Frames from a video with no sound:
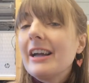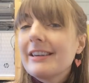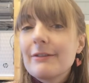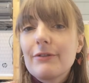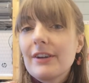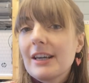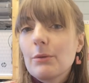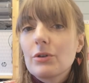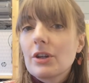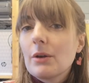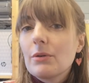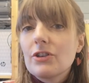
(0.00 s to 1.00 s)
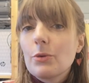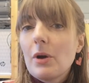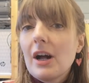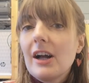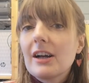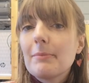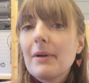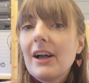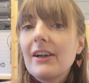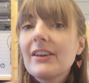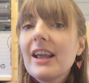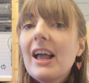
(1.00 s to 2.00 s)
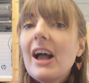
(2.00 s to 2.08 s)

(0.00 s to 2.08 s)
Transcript: I didn't think it was going to work, but